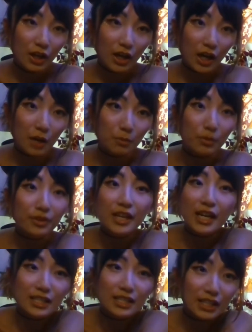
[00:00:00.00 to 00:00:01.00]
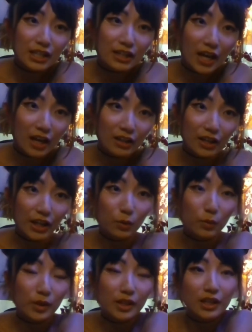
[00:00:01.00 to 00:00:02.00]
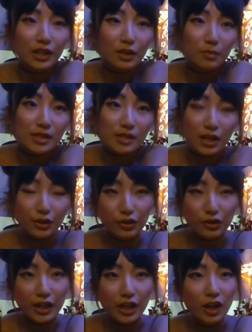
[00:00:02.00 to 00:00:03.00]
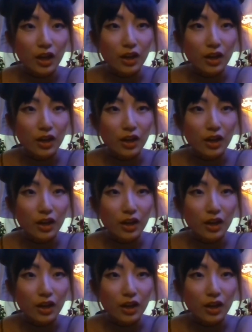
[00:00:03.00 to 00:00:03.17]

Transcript: um, with the idea that like we need to be centering